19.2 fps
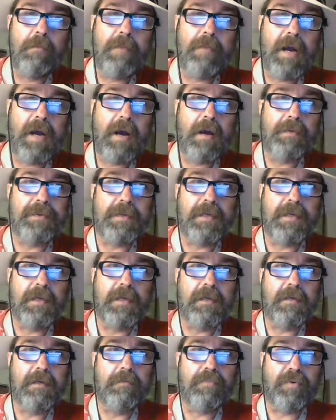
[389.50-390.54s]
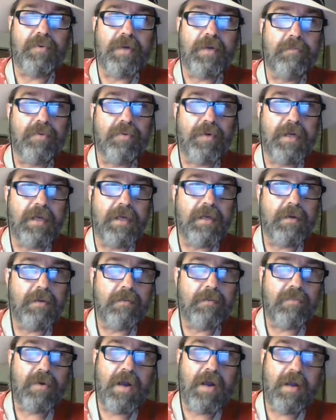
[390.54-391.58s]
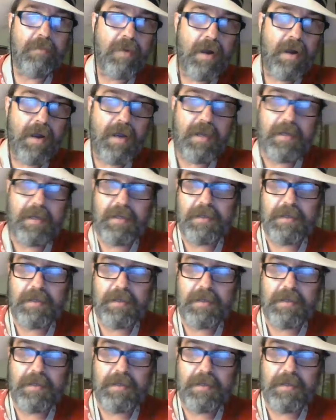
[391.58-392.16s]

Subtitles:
about the Bribri or the Bri